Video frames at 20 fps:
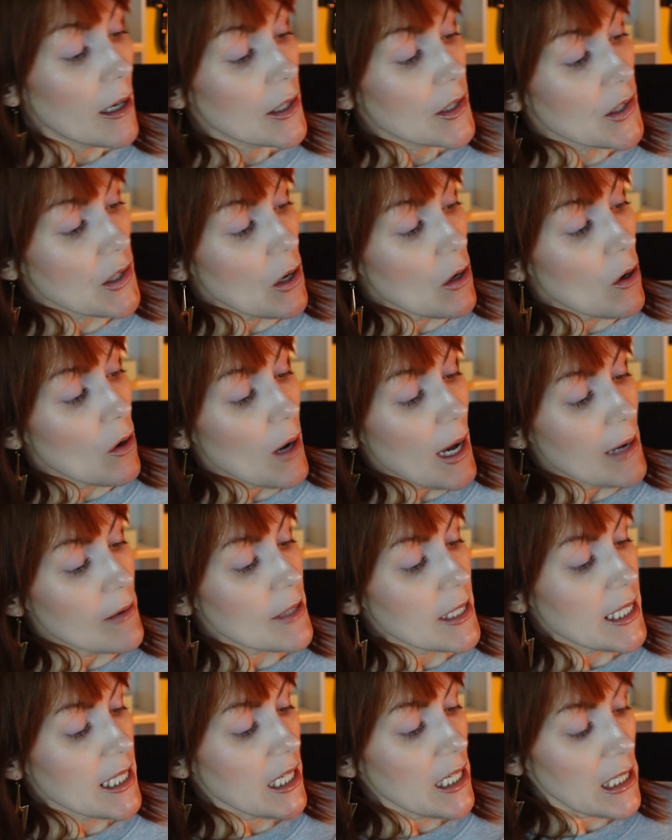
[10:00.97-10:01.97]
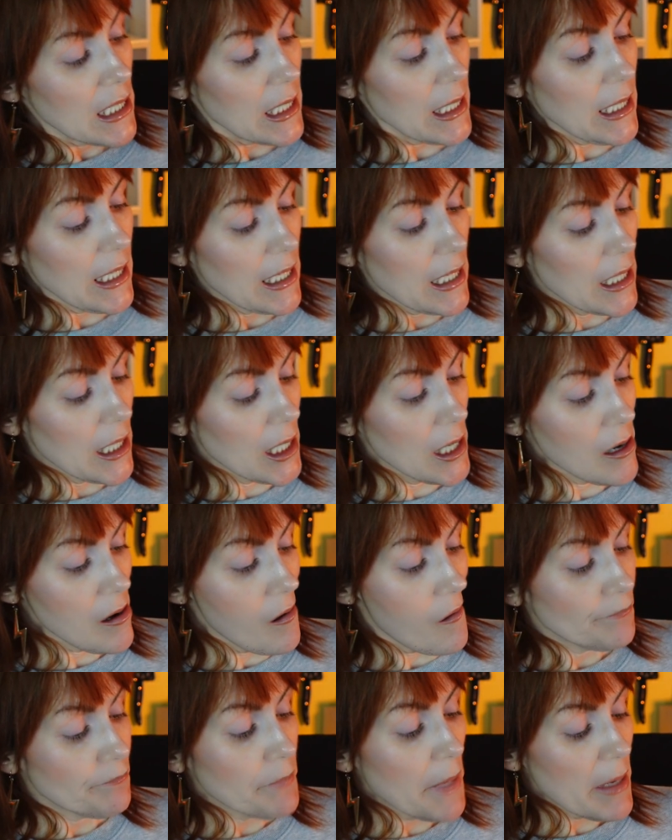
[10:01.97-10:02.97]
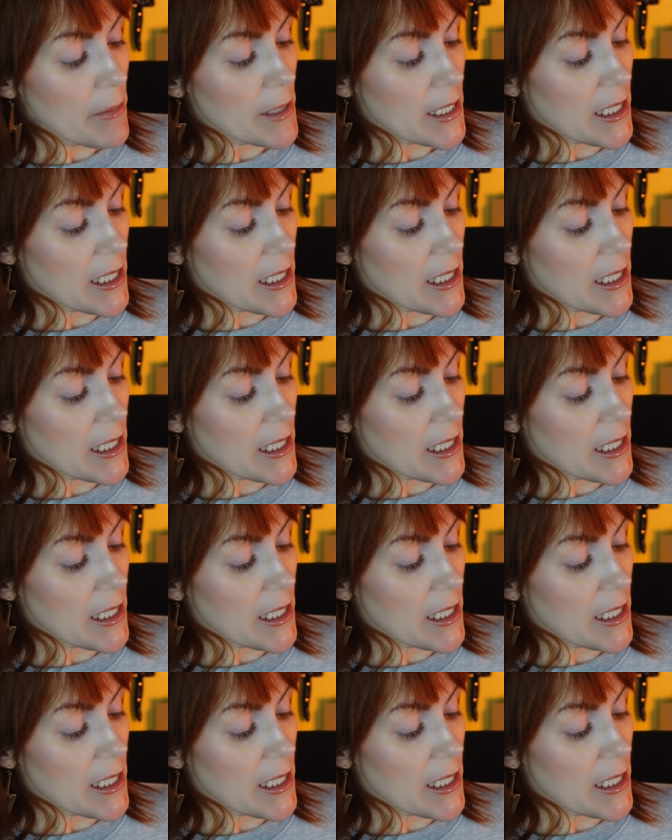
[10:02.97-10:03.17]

So I was thinking maybe